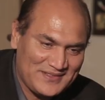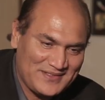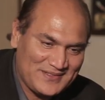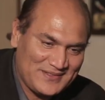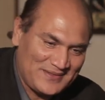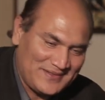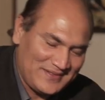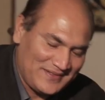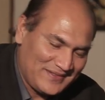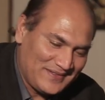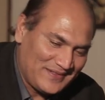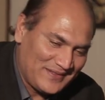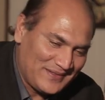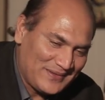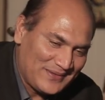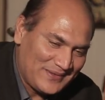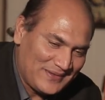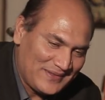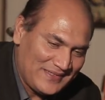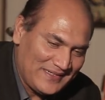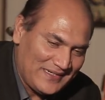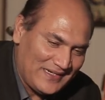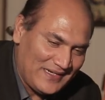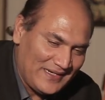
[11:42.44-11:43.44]
is really
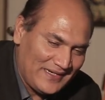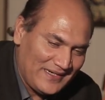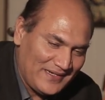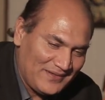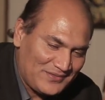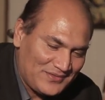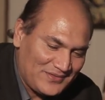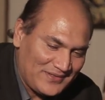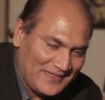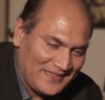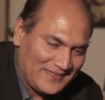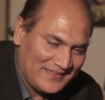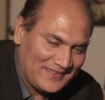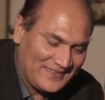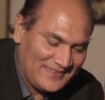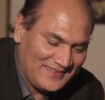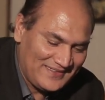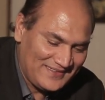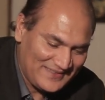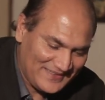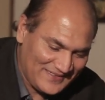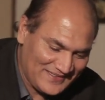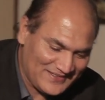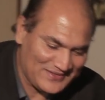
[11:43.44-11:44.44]
good. Yeah, I have tried it.
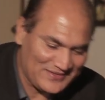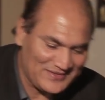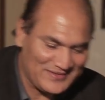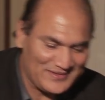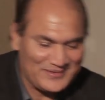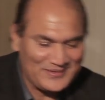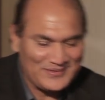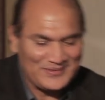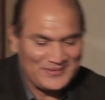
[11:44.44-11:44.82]
It's really